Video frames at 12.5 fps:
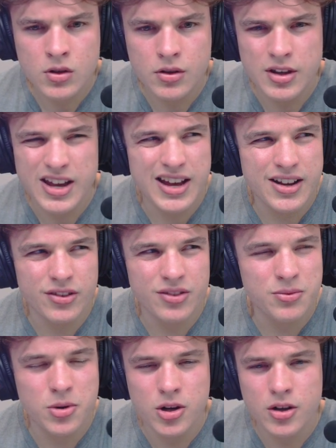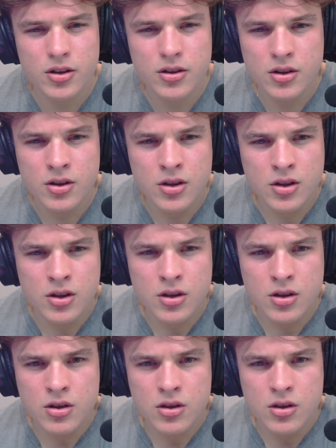Yeah, it doesn't work.
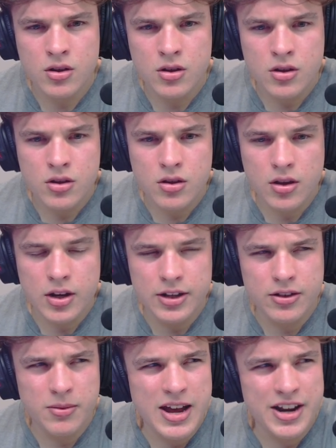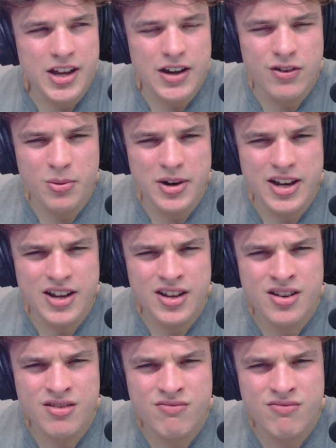Can I do it any other way?